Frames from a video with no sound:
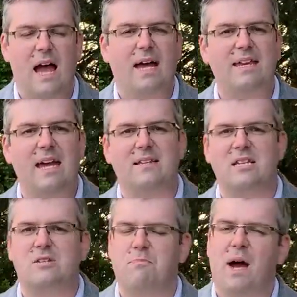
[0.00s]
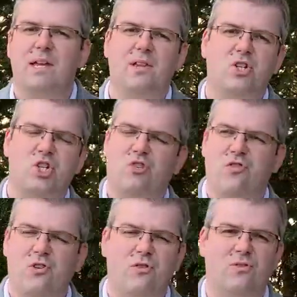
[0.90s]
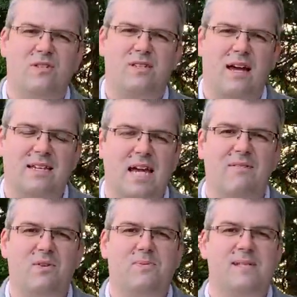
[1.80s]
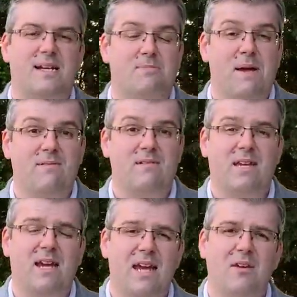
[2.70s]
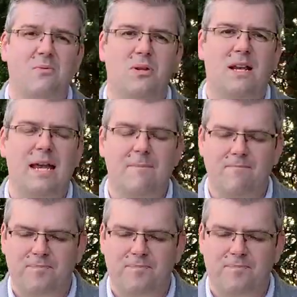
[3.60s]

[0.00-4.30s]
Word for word: And yet, despite those struggles that David was experiencing inwardly,